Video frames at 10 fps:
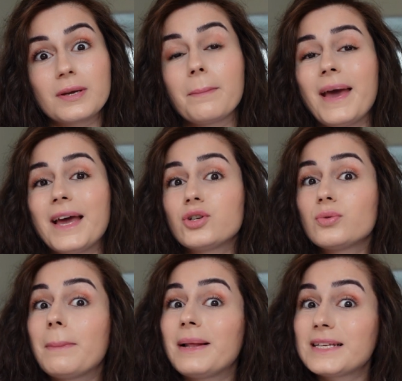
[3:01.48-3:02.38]
compared
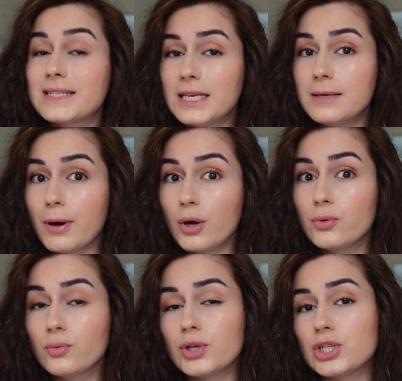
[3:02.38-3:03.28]
to a
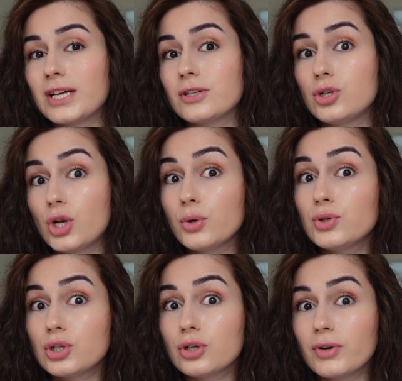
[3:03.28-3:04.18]
placebo, which had no
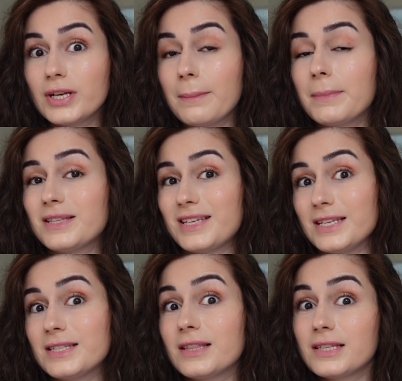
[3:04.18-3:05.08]
sugar in it but
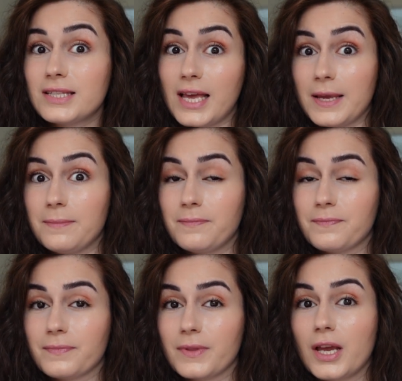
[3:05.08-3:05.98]
tasted the same,
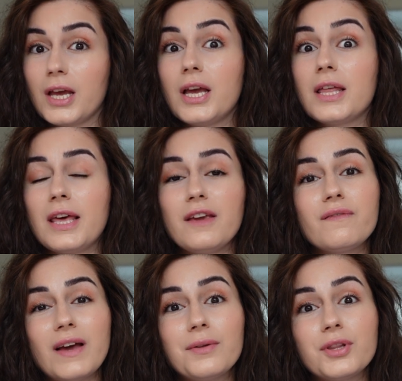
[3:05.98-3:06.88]
they
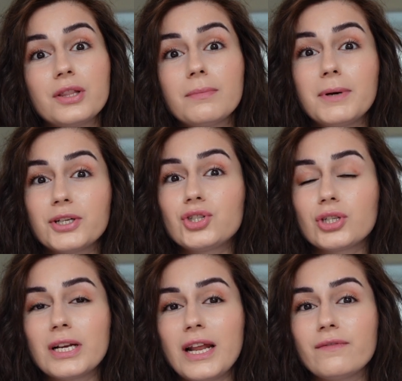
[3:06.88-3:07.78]
found that the blood
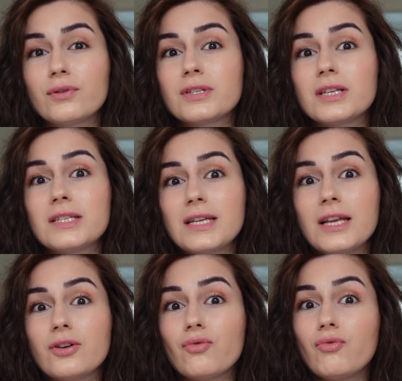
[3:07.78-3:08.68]
sugar levels
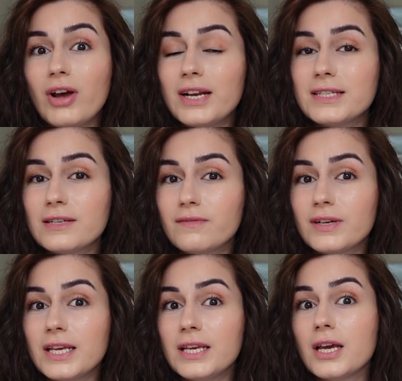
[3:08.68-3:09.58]
stayed
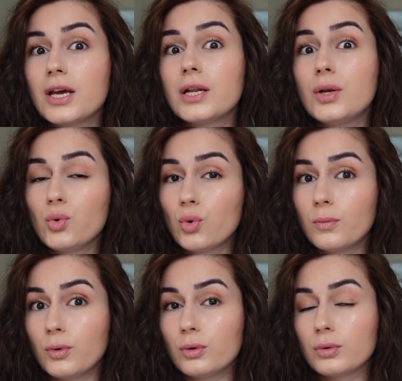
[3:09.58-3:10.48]
relatively
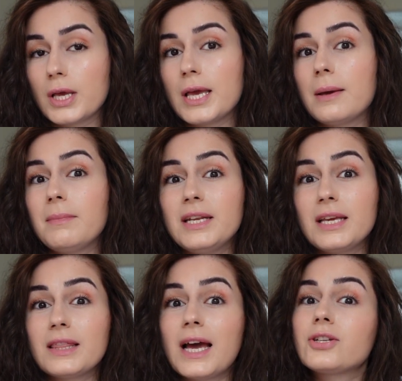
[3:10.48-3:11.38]
normal,
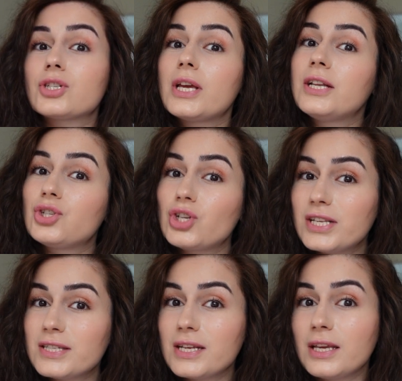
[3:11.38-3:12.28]
meaning that
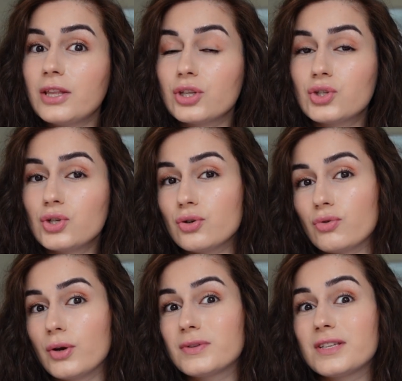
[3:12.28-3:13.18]
ingesting the
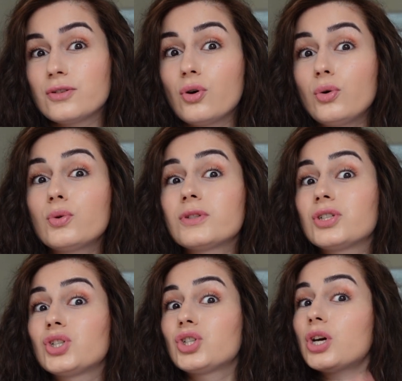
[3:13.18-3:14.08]
sucrose did not cause a
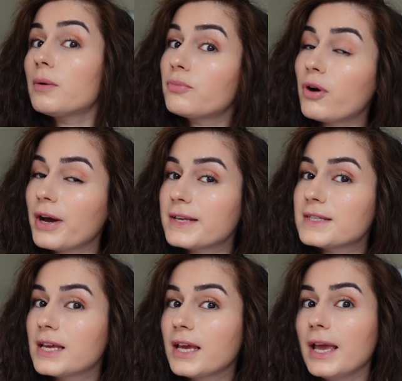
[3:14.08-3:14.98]
sharp
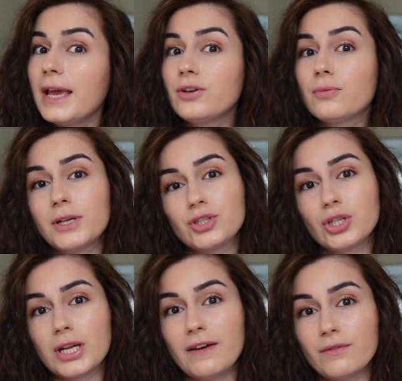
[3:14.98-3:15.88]
rise in your blood
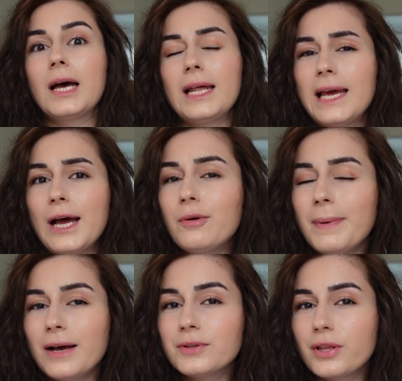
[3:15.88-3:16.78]
sugar level. And how
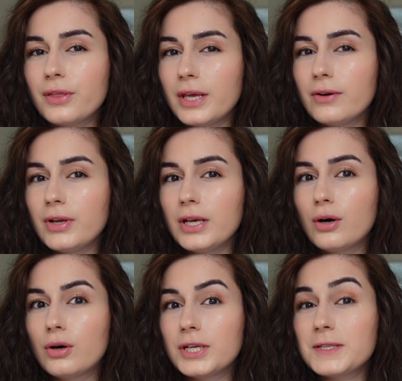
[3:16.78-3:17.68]
about the theory
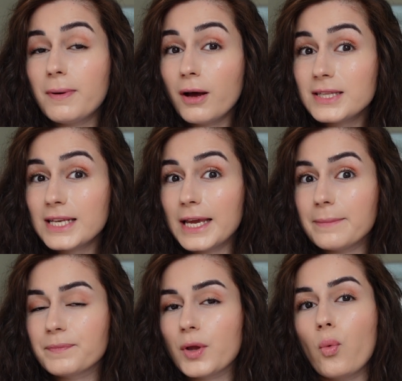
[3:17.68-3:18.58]
on
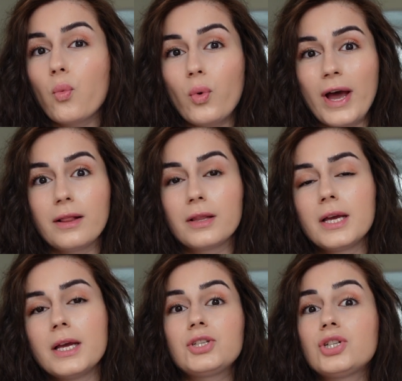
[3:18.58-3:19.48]
aspartame? Well,
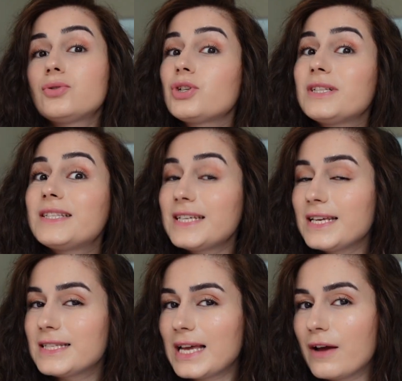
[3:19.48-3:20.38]
the children
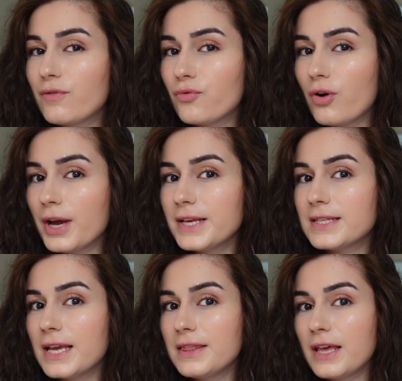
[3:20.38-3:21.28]
did have a
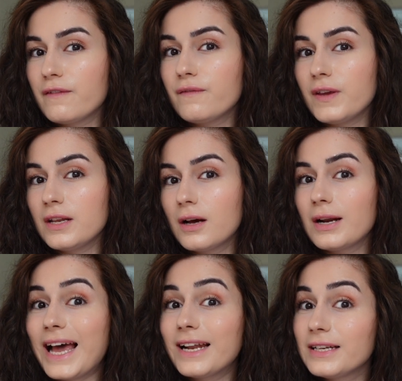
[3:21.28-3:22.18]
rise in their
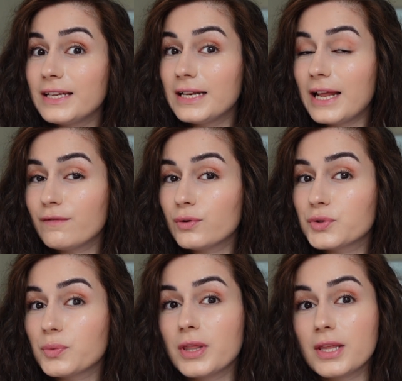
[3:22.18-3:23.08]
phenylalanine
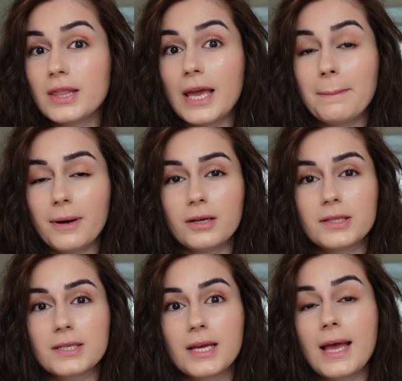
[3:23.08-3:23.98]
levels within their
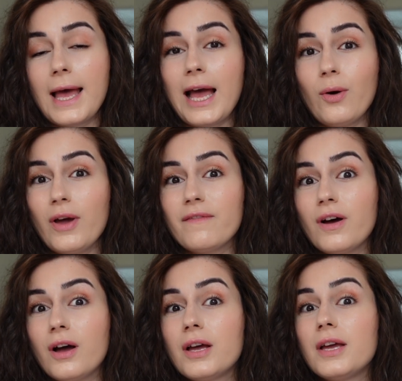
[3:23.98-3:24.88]
blood.
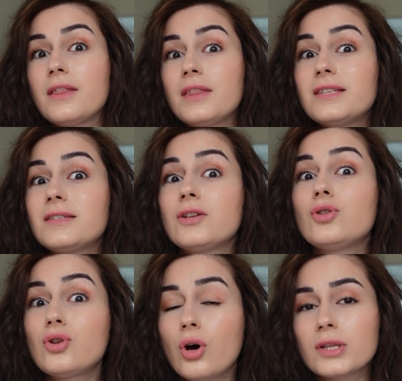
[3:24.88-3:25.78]
However, this did
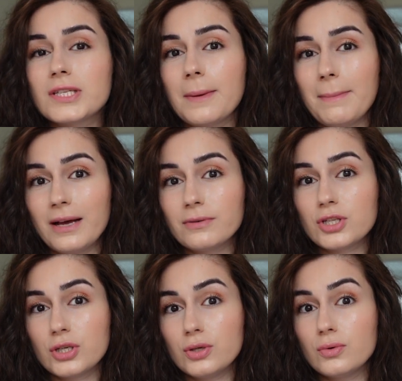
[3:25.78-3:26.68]
not amount
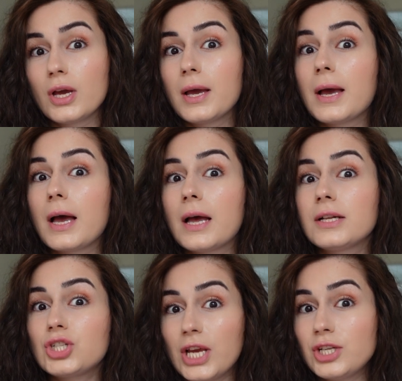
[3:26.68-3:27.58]
to
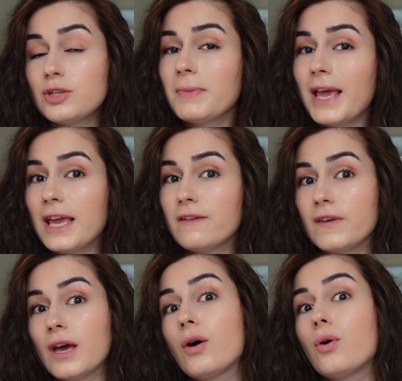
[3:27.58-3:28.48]
change in
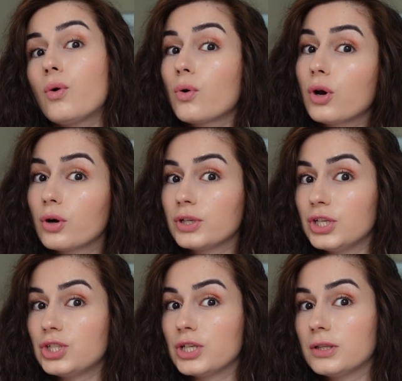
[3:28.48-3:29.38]
behaviour or
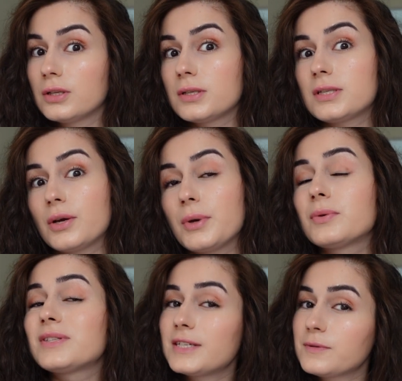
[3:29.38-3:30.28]
cognition, so it
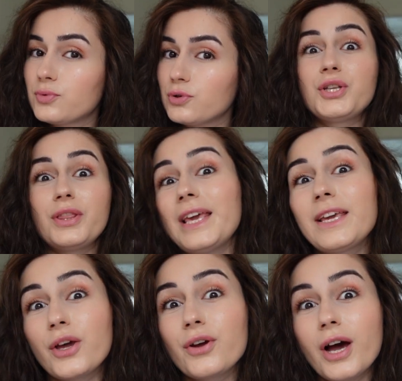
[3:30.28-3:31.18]
was disproved. So there you
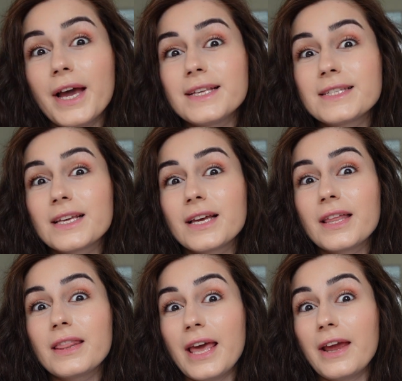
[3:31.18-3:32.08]
go, guys.
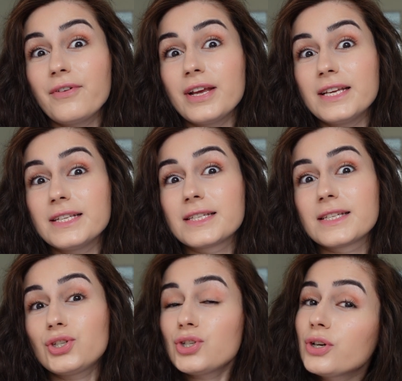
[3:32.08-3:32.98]
There it is.
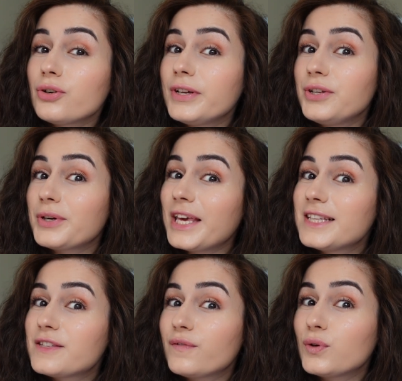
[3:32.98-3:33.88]
Sugar in your
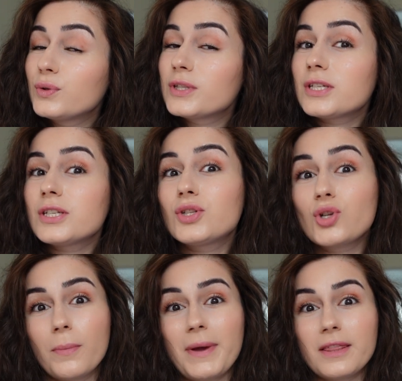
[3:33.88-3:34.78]
kids' foods does
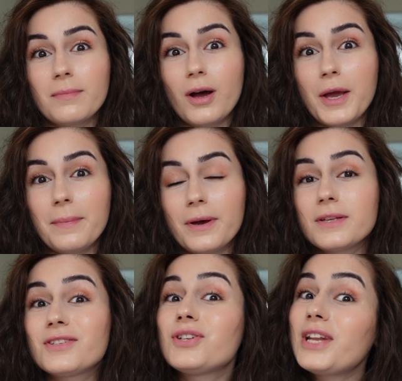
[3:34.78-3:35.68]
not make them
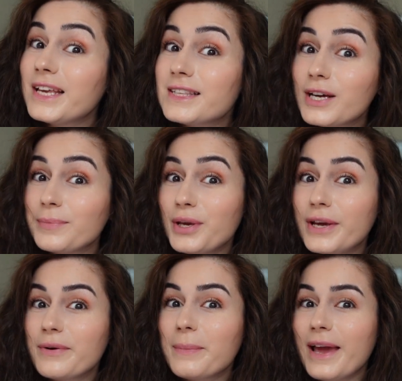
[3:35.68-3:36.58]
hyper. So next time you
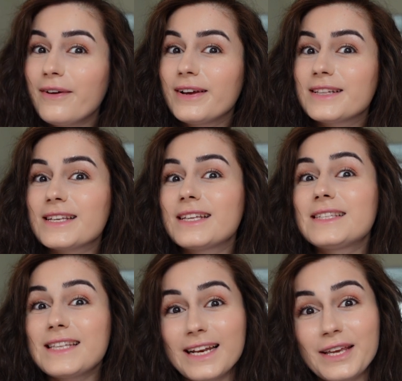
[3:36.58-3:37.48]
hear a parent
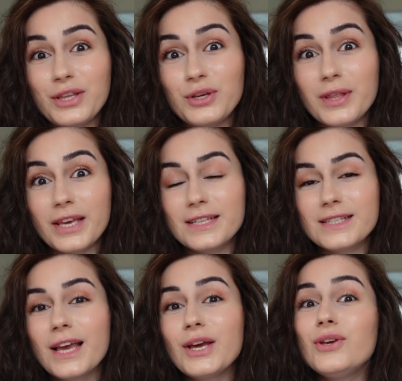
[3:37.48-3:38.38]
is telling you
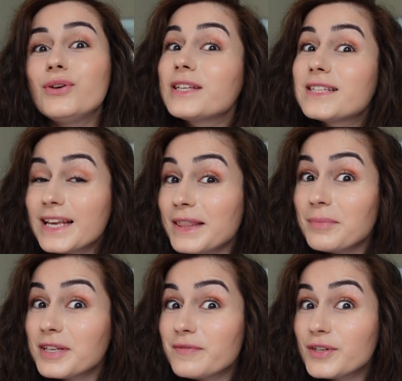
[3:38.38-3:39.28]
this, you can send
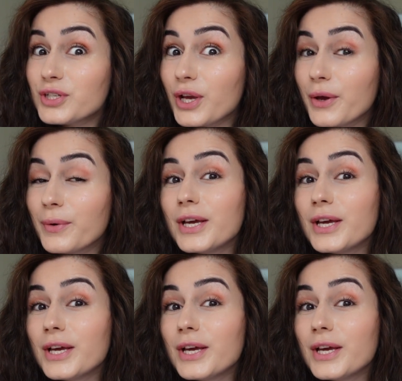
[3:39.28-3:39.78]
them this video